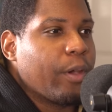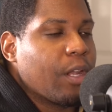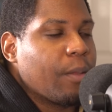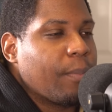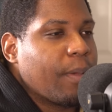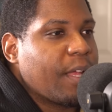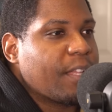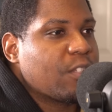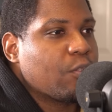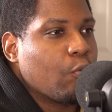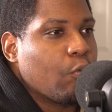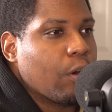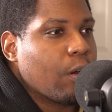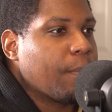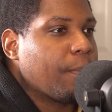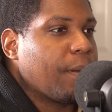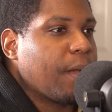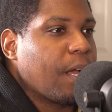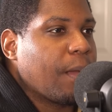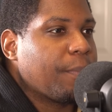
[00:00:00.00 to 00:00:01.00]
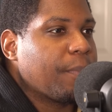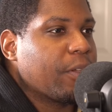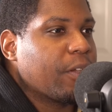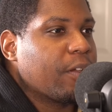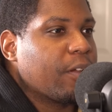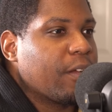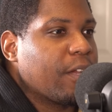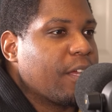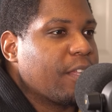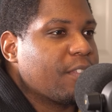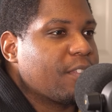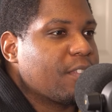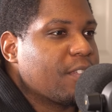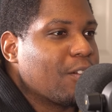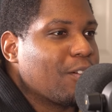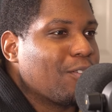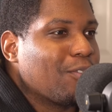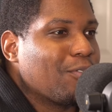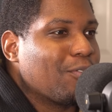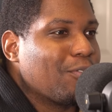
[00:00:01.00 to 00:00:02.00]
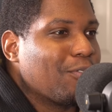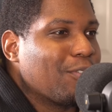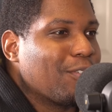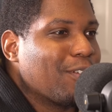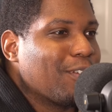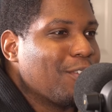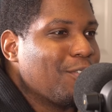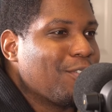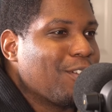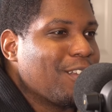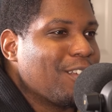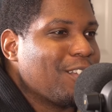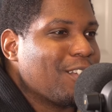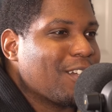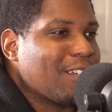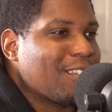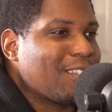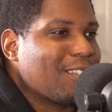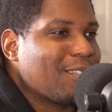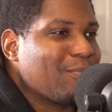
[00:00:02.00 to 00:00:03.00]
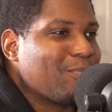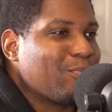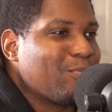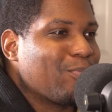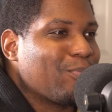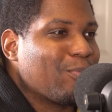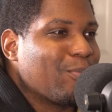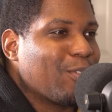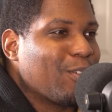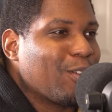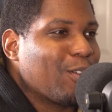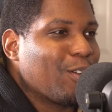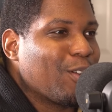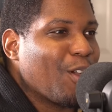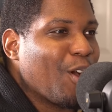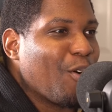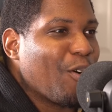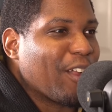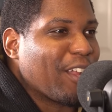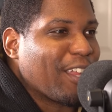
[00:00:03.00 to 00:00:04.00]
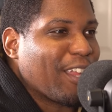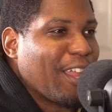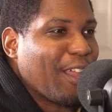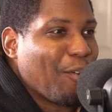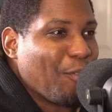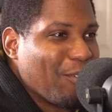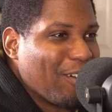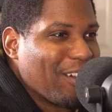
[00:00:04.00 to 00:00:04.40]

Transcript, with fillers: when Winamats weren't popular, and so you could just go and get